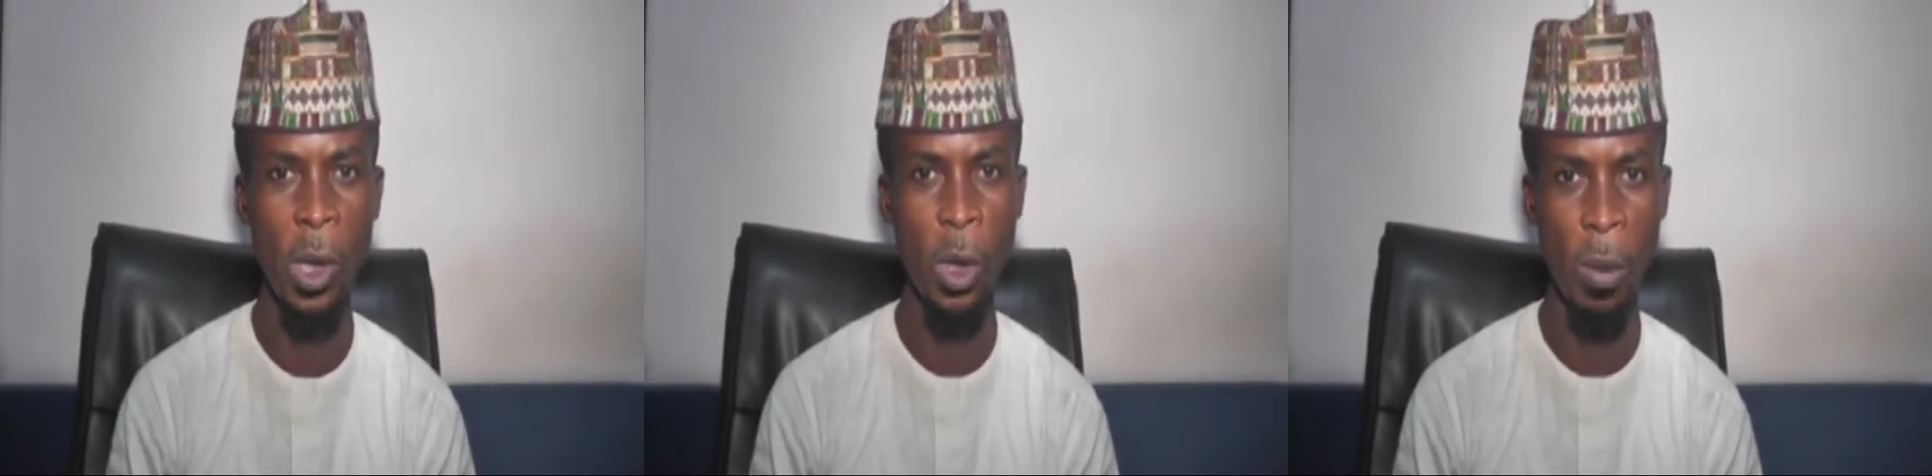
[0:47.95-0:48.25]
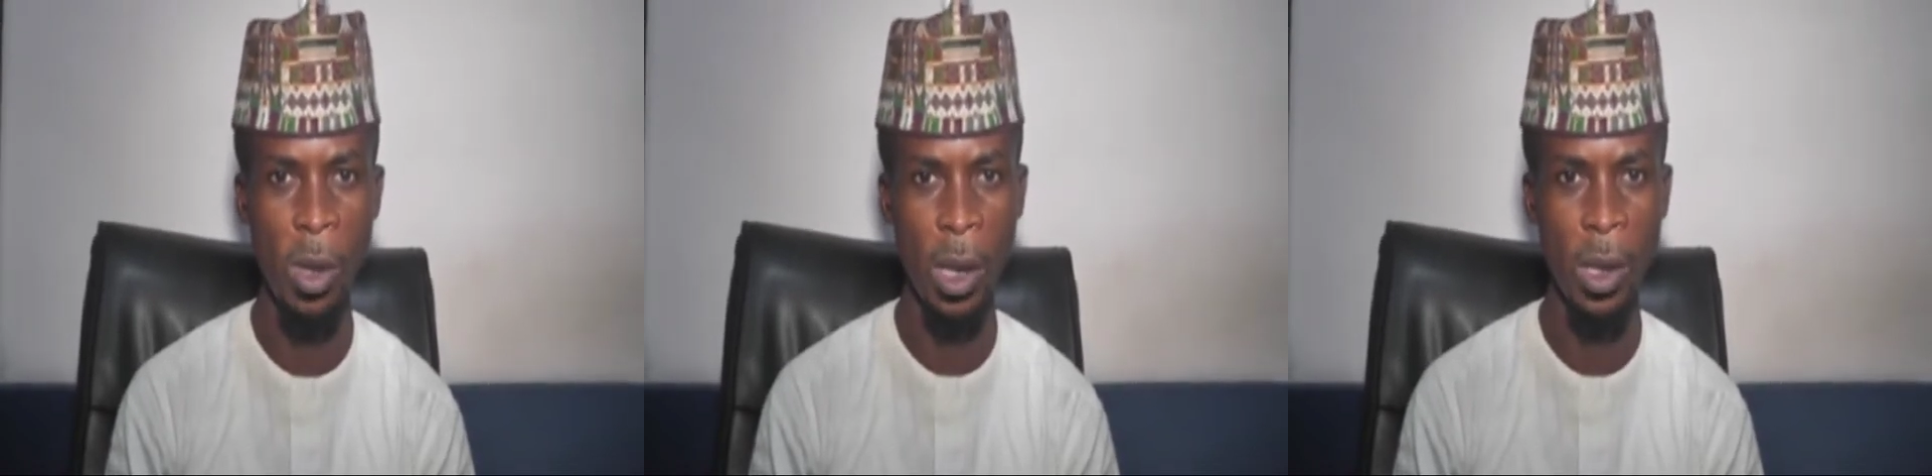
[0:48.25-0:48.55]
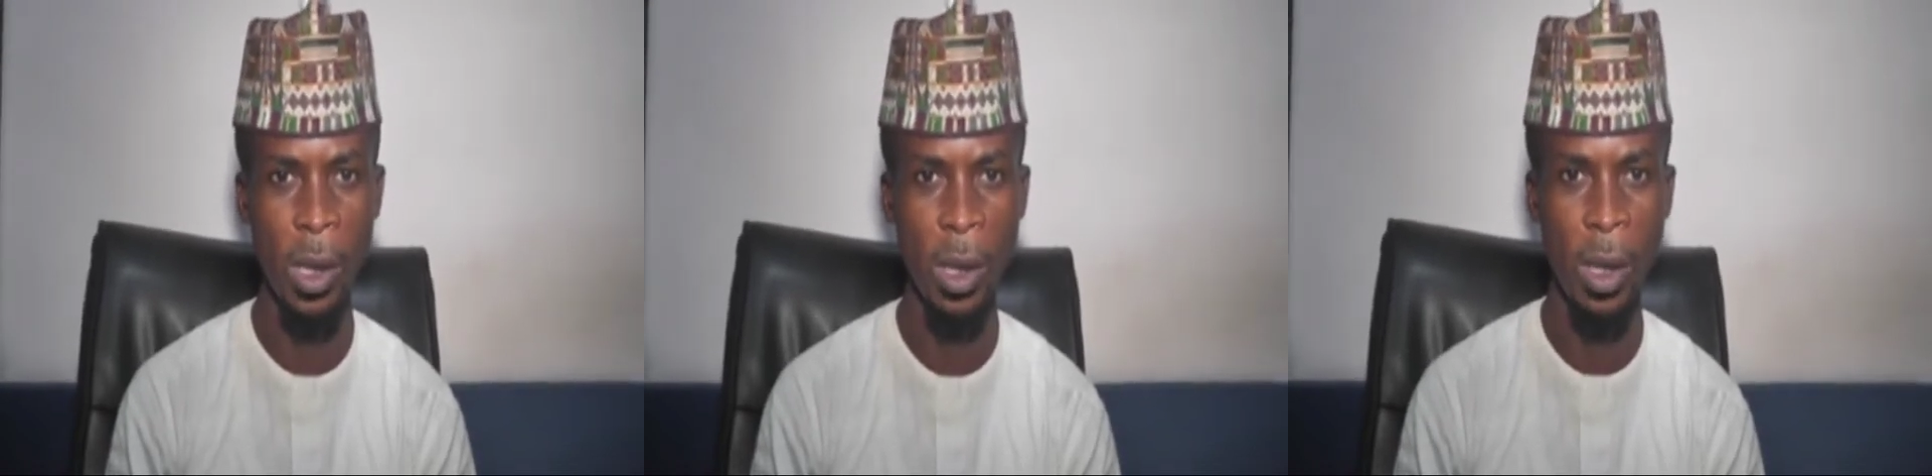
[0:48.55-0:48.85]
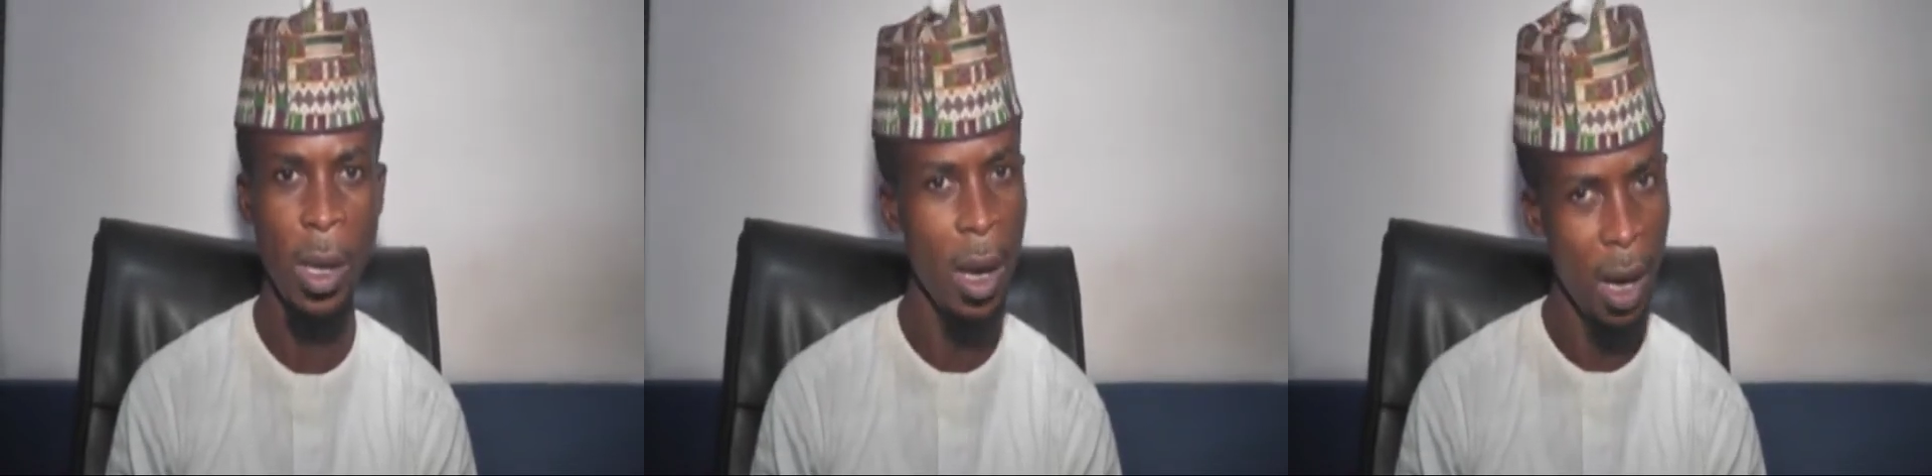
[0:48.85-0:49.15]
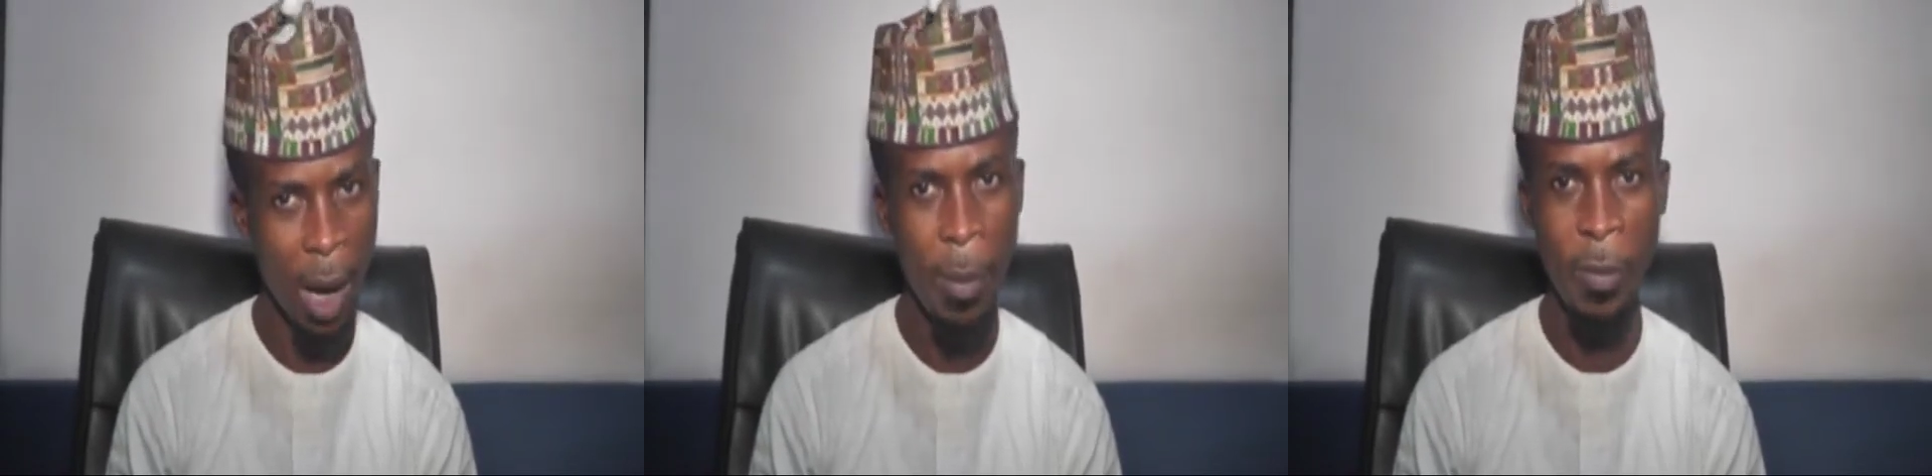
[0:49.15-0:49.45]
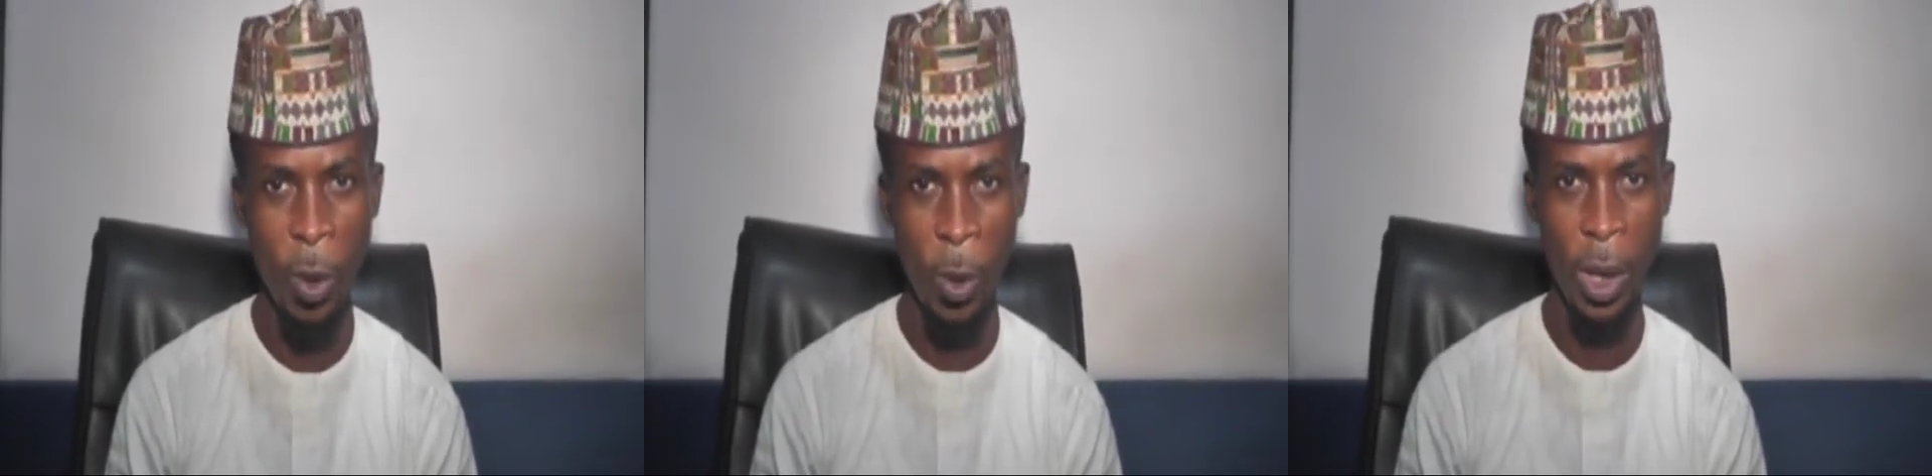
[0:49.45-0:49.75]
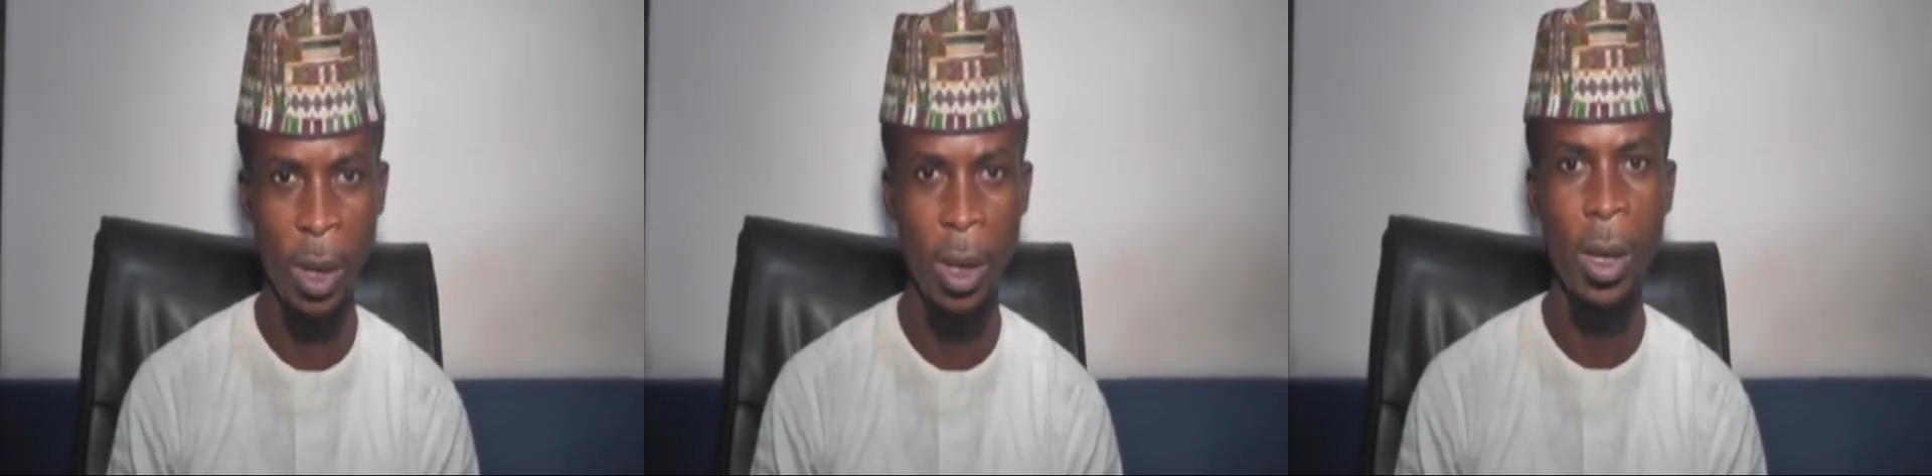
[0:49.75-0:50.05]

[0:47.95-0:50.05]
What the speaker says: subject. Happy viewing.